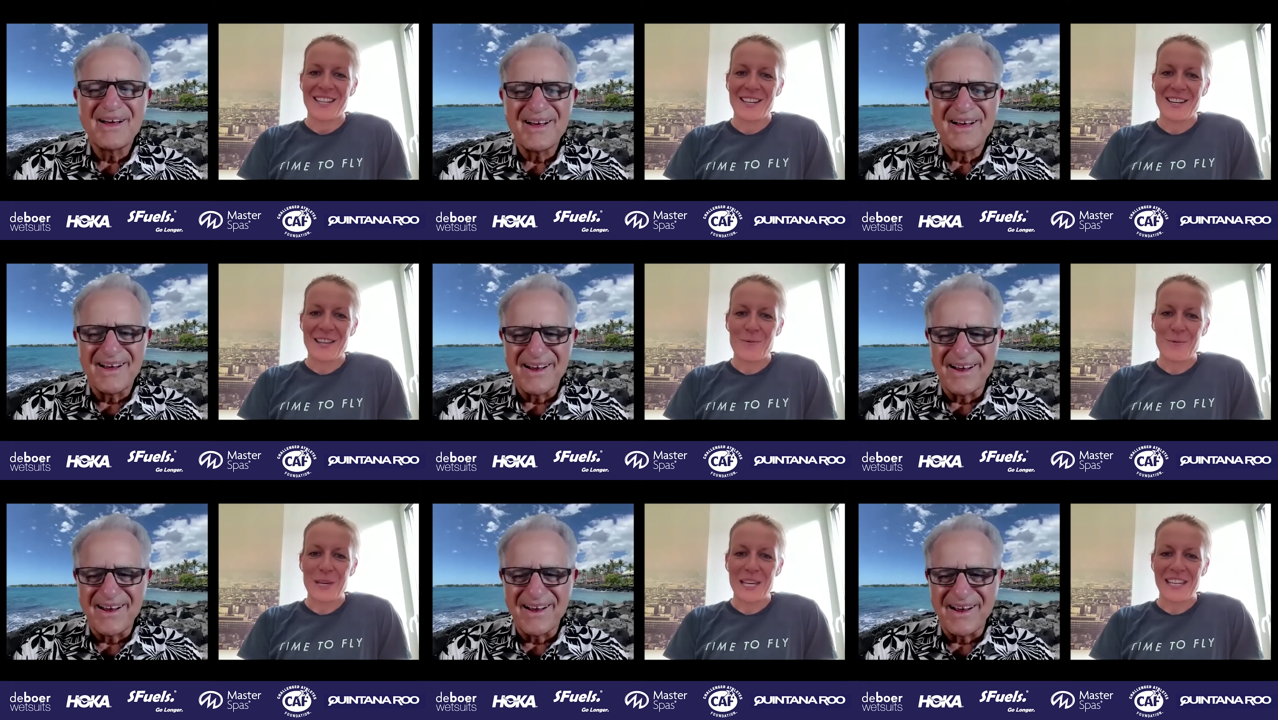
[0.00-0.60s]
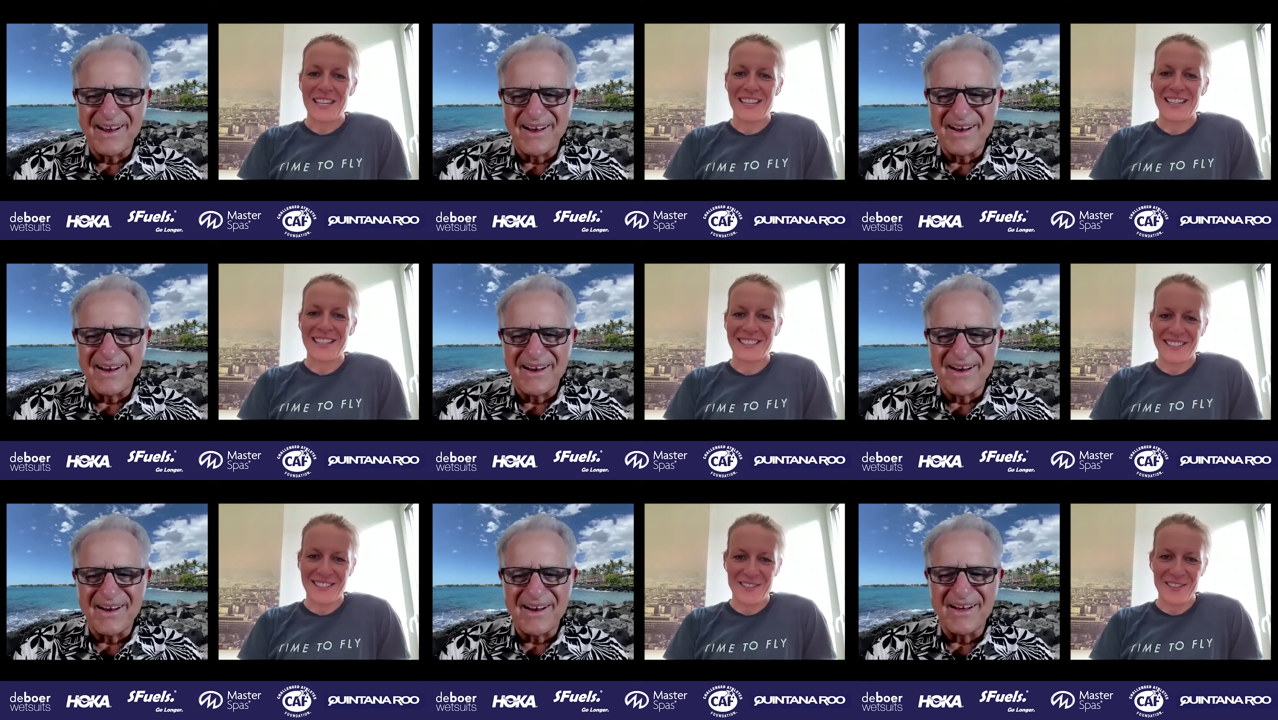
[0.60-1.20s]
Speaker 1: another week
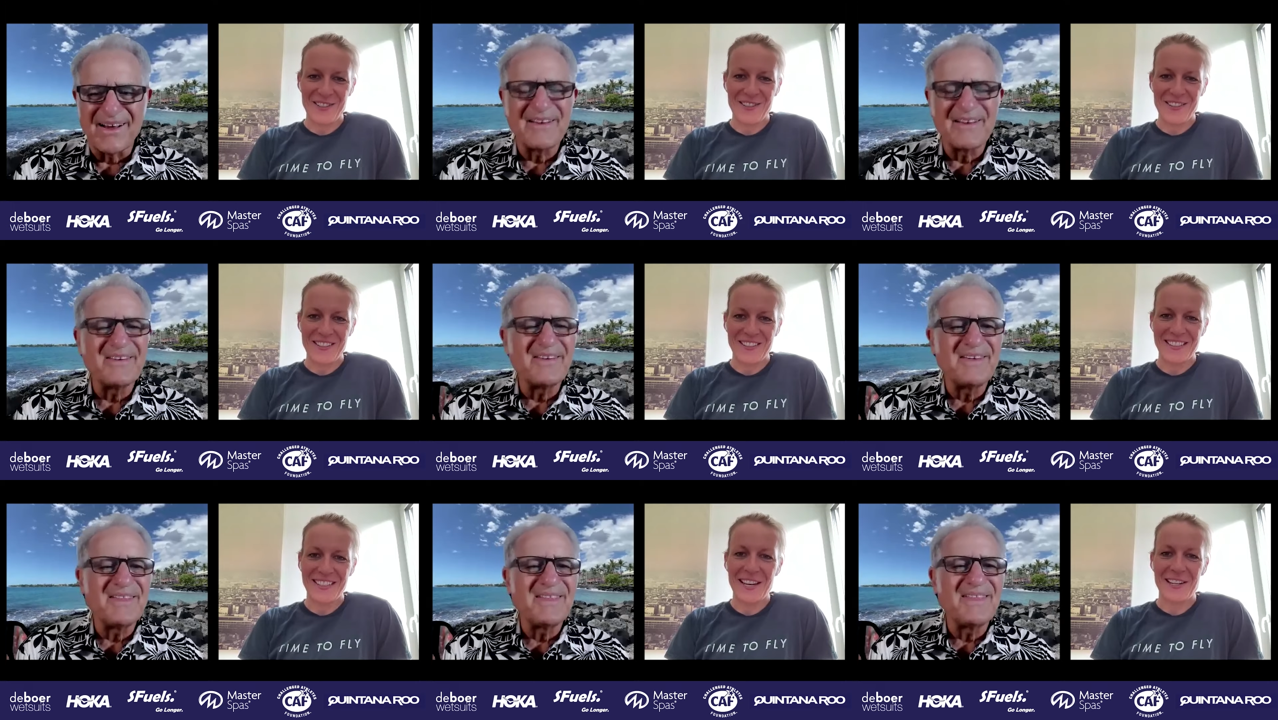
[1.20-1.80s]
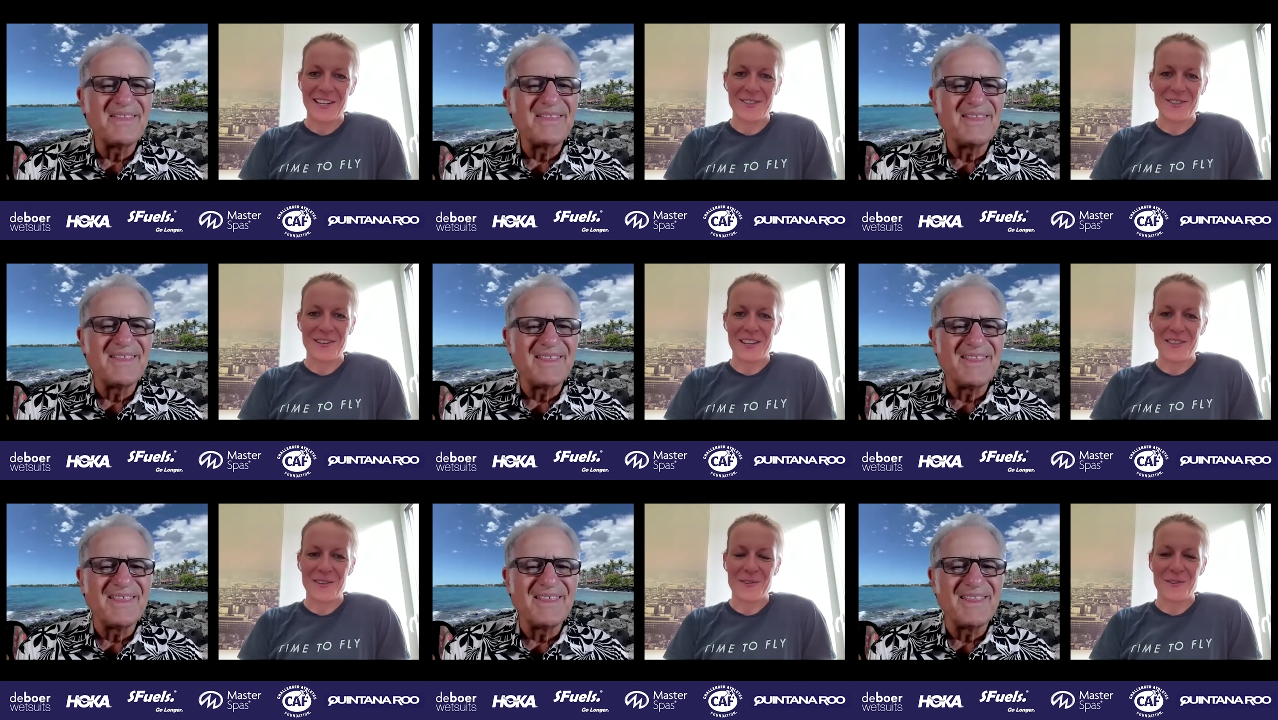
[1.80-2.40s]
to yeah
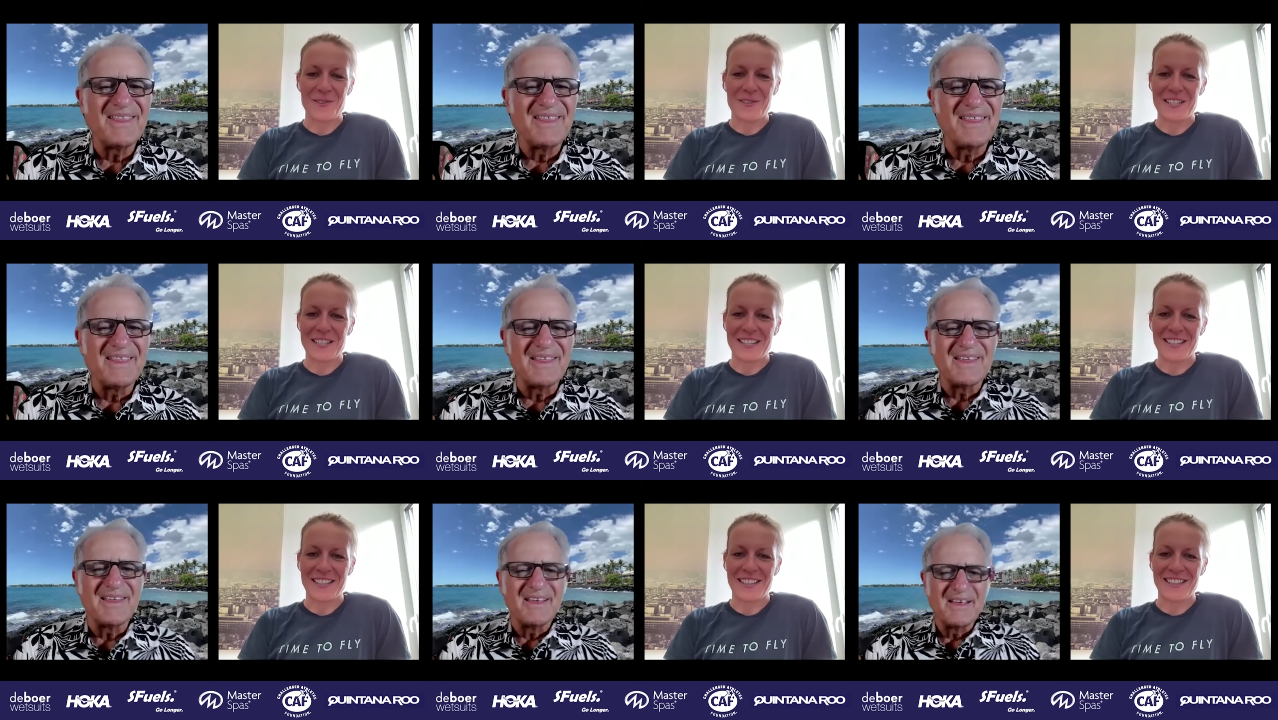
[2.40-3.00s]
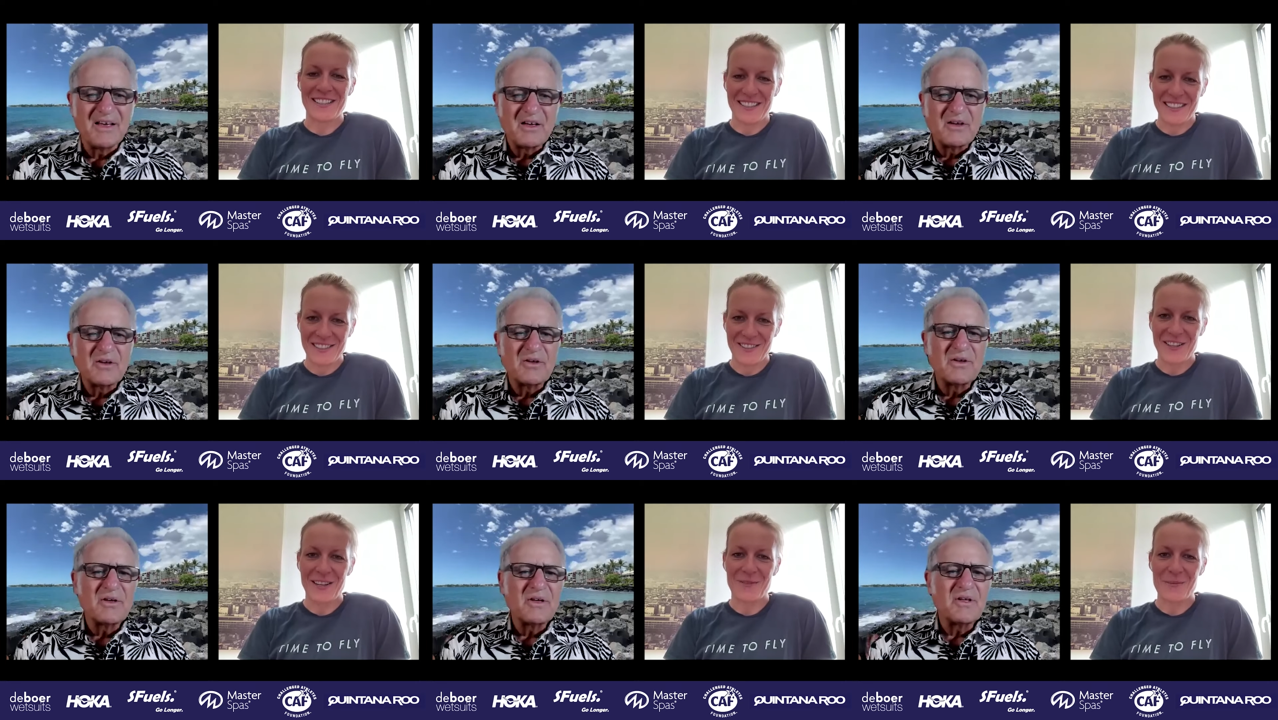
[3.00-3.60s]
to ride the course and
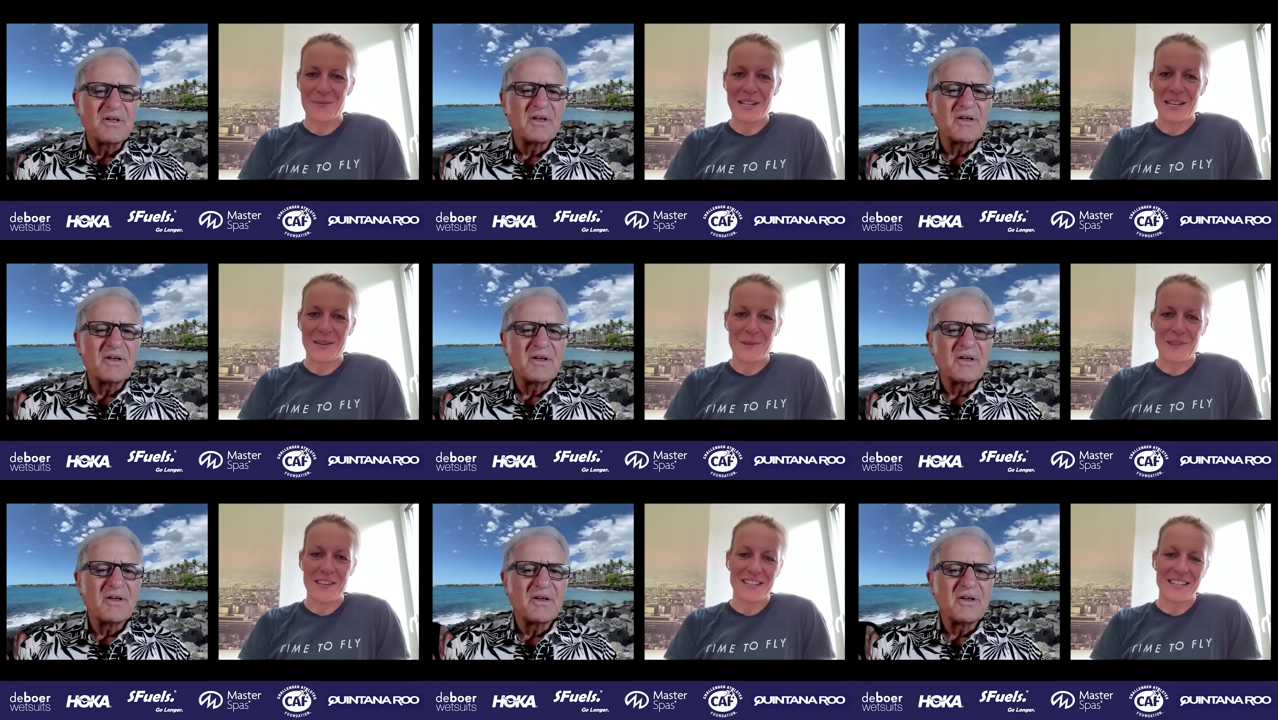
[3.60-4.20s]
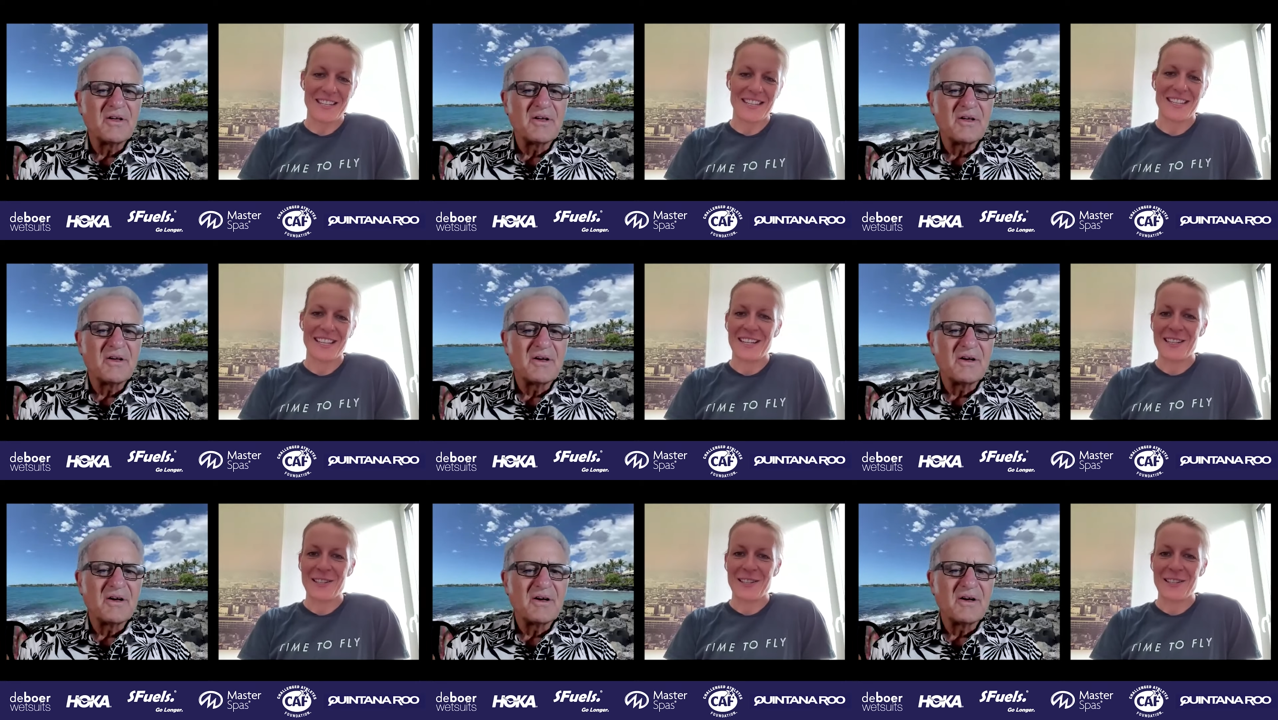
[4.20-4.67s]
to get familiar with it.